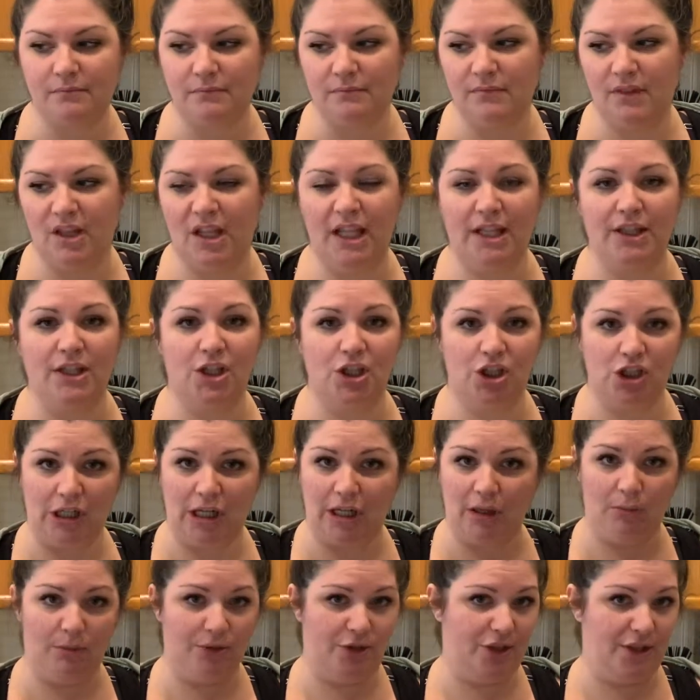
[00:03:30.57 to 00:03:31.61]
then the
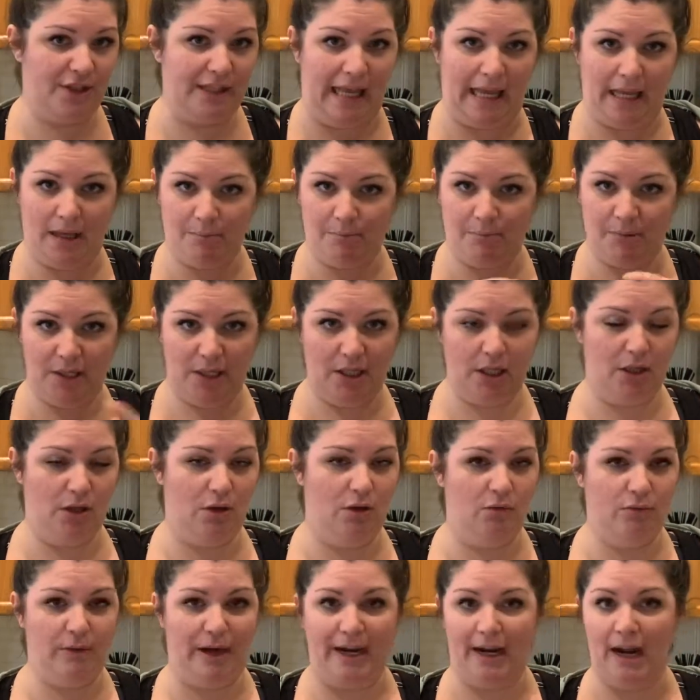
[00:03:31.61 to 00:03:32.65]
shell will just like
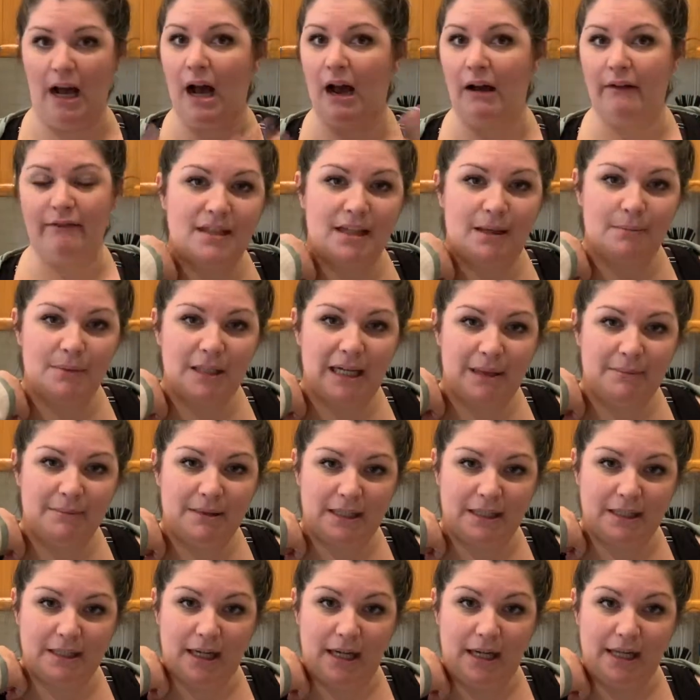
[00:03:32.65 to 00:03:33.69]
peel right off. Sometimes
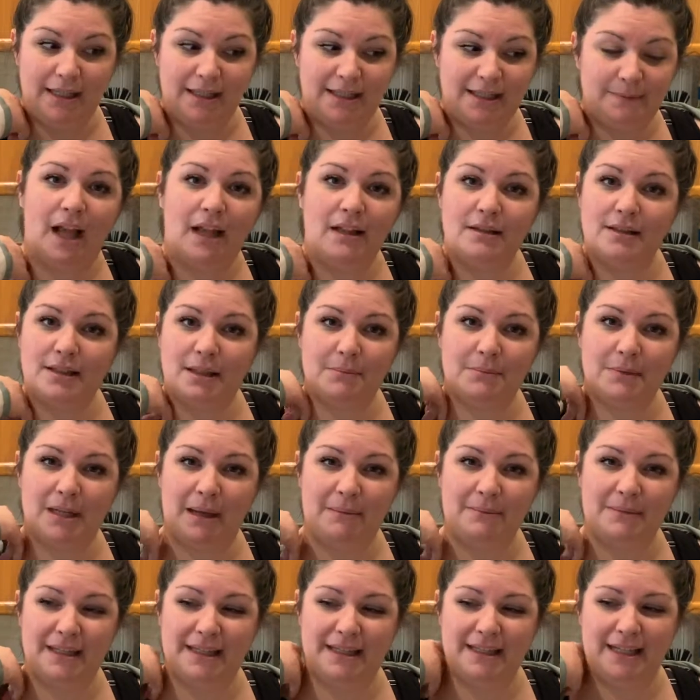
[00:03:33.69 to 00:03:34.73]
it does, and
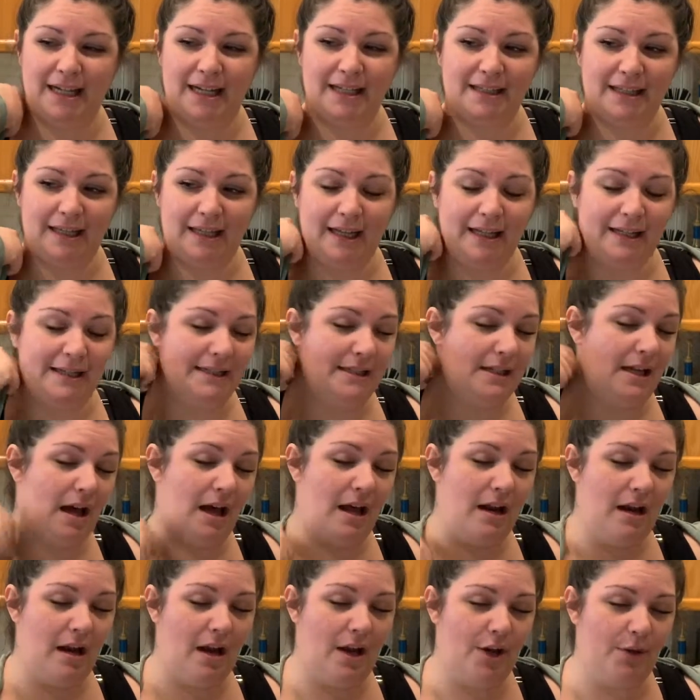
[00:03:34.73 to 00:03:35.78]
sometimes it doesn't. It's
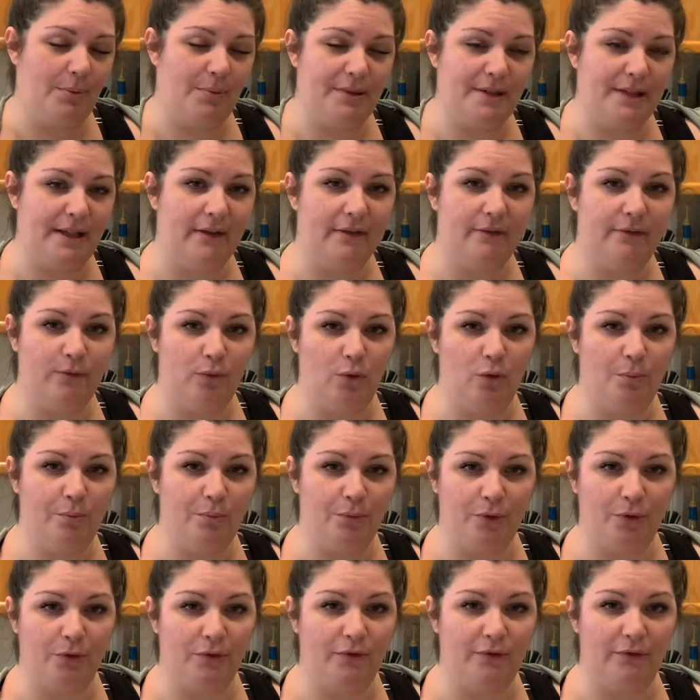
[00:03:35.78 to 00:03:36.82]
not 100%
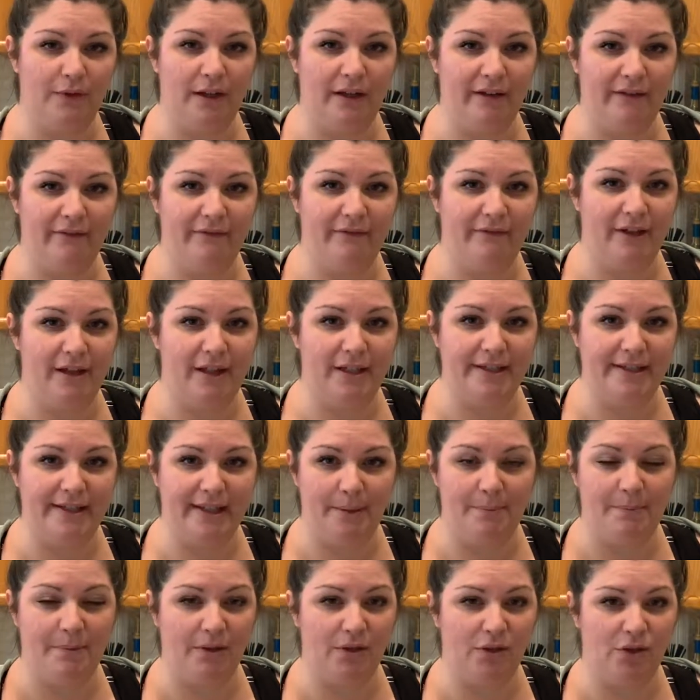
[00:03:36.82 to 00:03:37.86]
foolproof of a
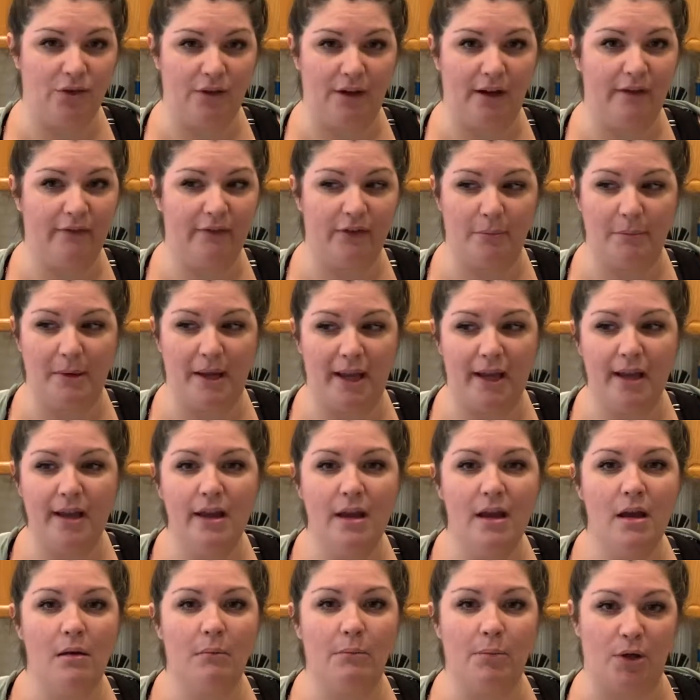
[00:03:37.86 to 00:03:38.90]
tip and trick for me
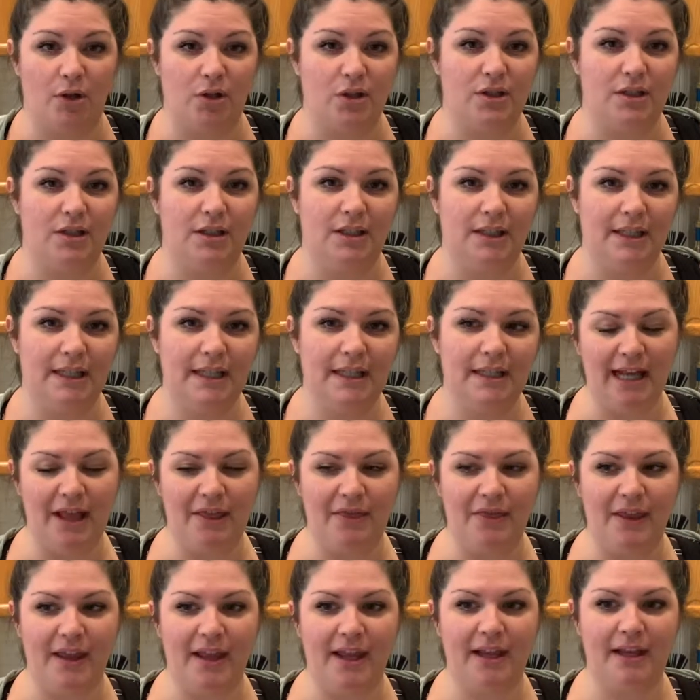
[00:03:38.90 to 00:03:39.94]
personally. I
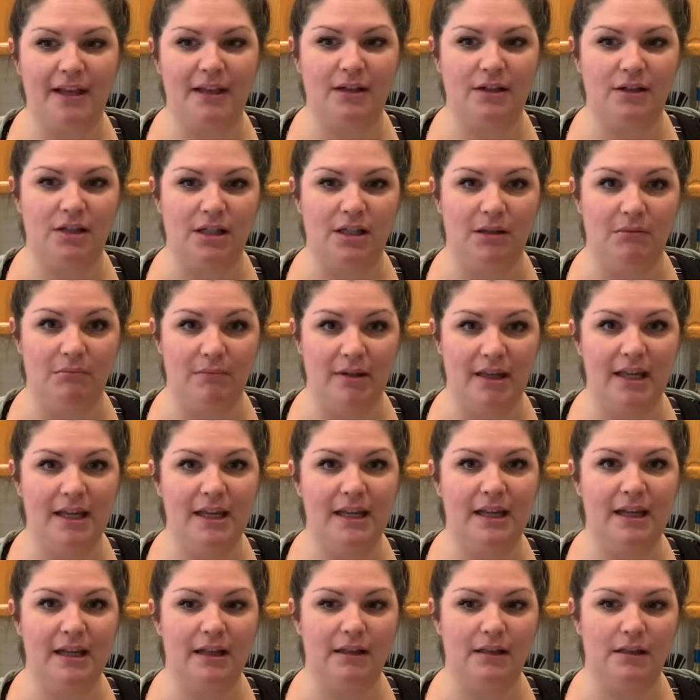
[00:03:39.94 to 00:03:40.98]
think to
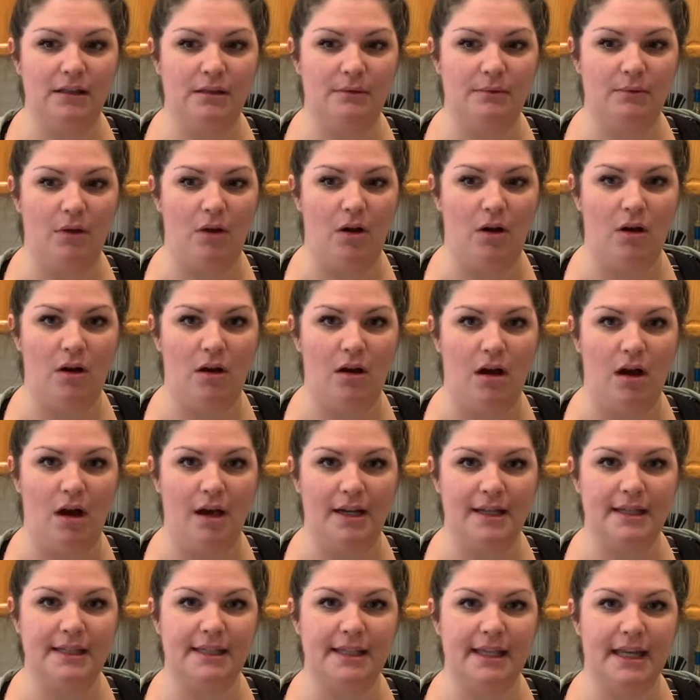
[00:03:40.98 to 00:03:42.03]
me, it's
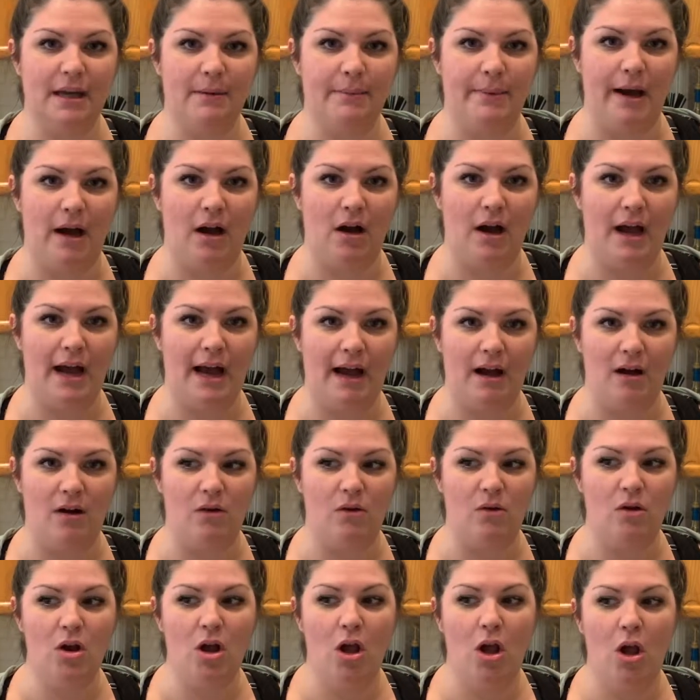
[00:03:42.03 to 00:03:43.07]
honestly about
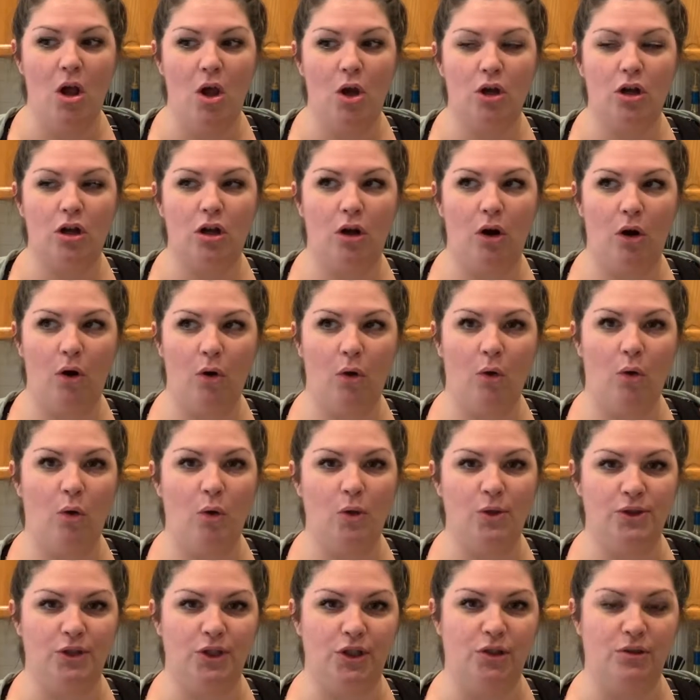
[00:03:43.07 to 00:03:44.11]
how
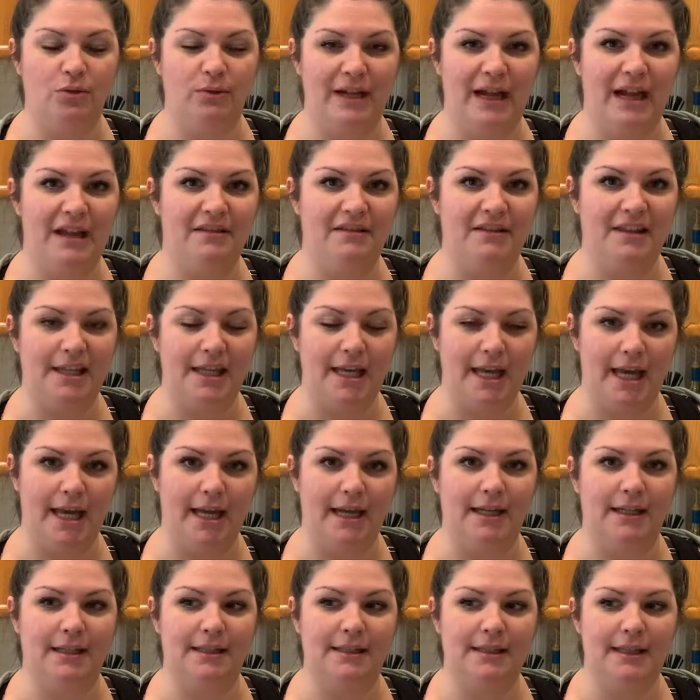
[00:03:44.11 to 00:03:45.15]
cold you get the
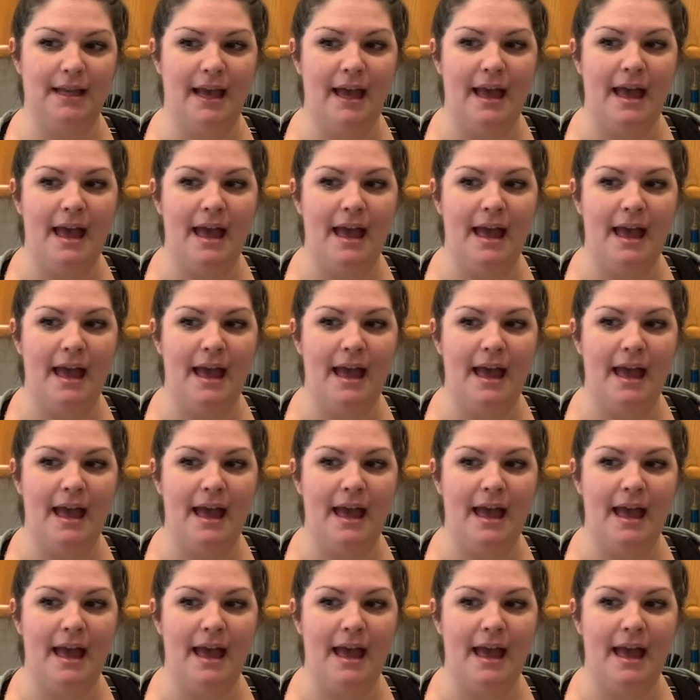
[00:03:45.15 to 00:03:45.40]
eggs